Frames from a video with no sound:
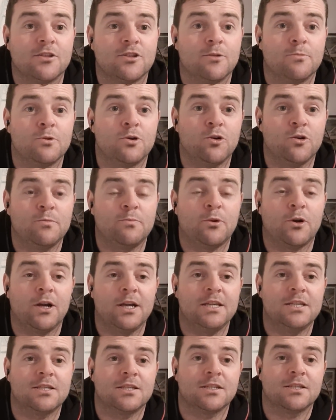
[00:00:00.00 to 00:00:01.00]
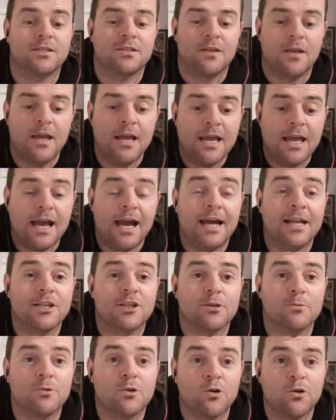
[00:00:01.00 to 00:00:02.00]
some good prices, and
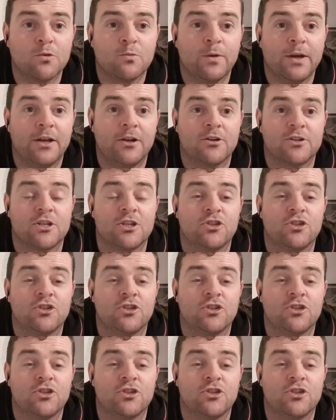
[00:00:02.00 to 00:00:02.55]
some good winners.